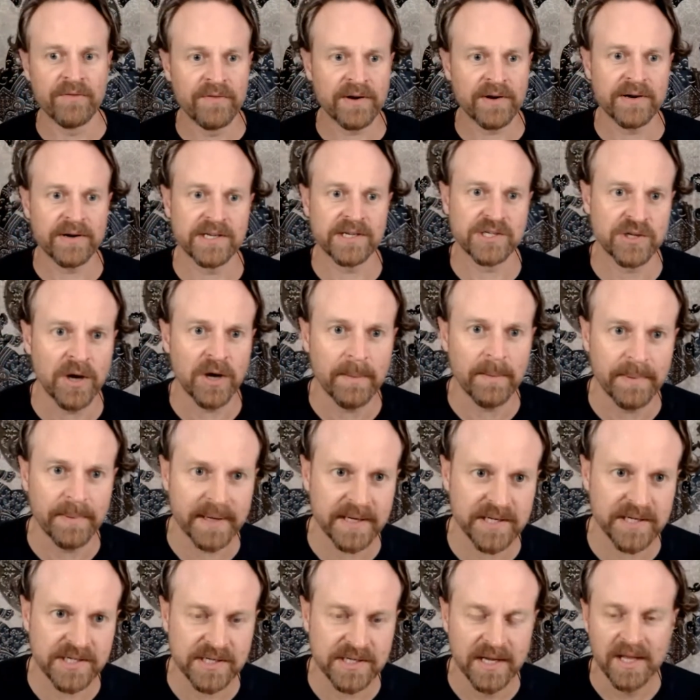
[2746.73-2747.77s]

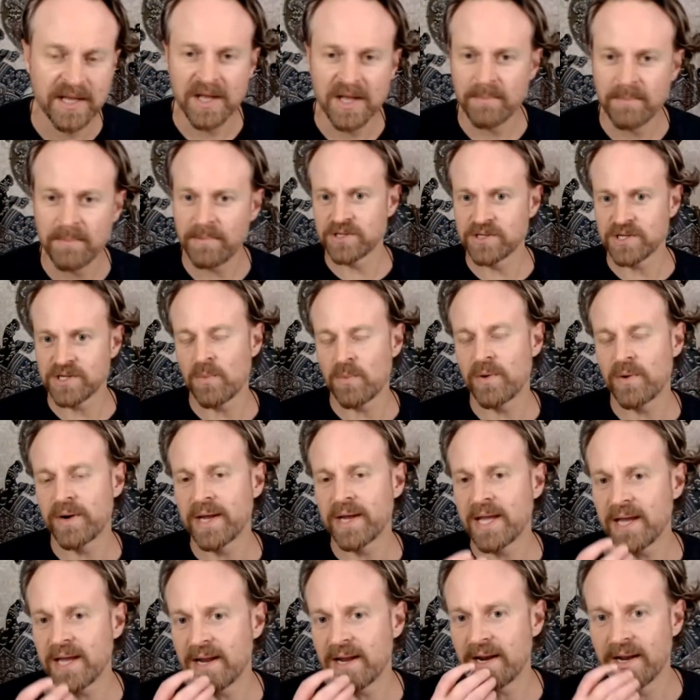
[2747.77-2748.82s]
topics, because I want to
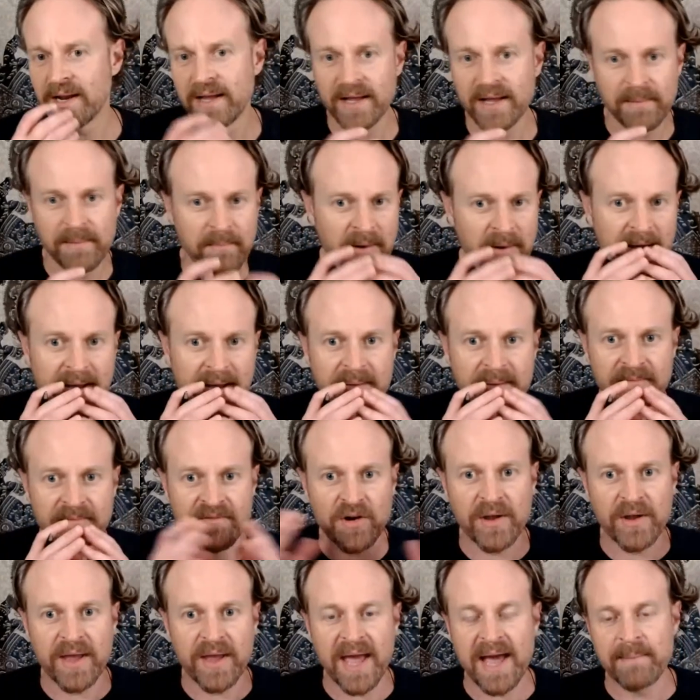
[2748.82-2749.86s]
get my
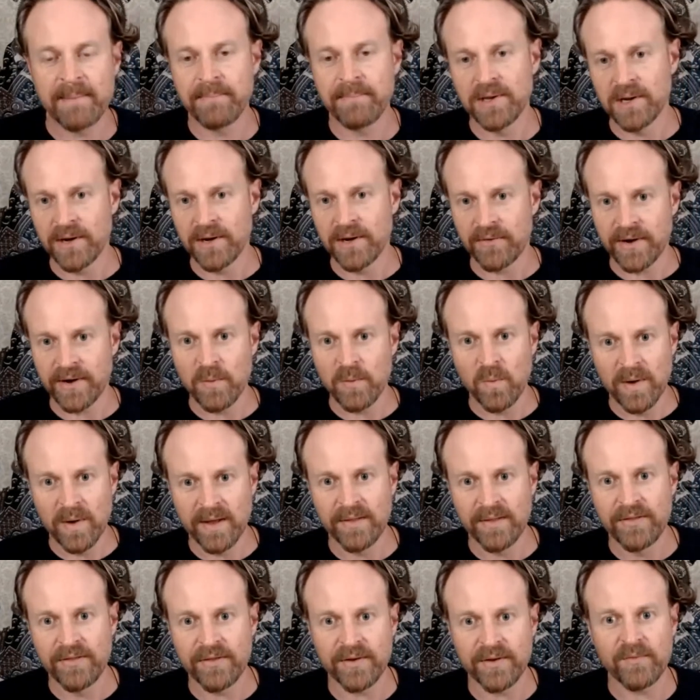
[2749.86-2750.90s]
vocabulary
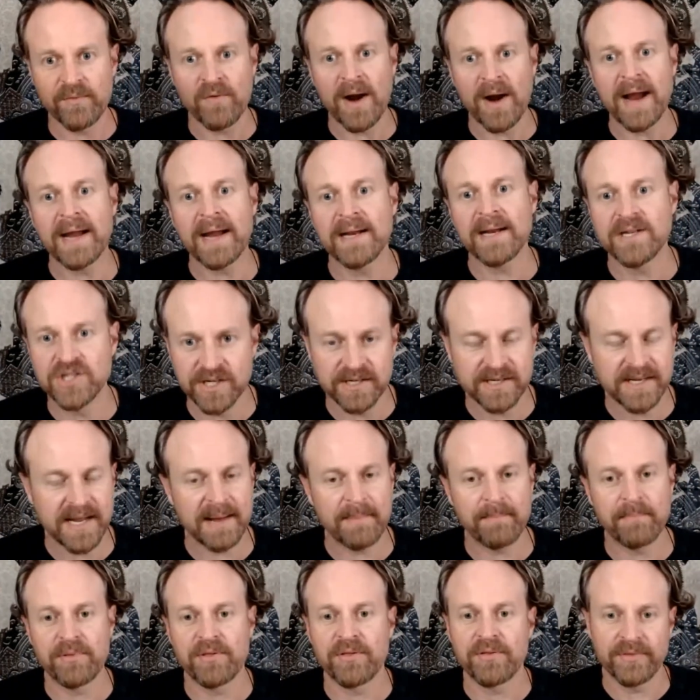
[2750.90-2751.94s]
width and range and
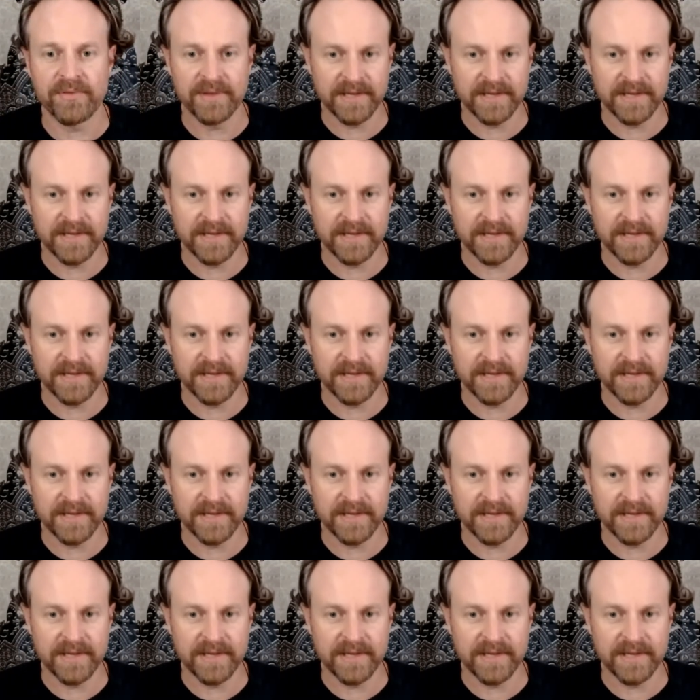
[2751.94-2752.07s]
depth,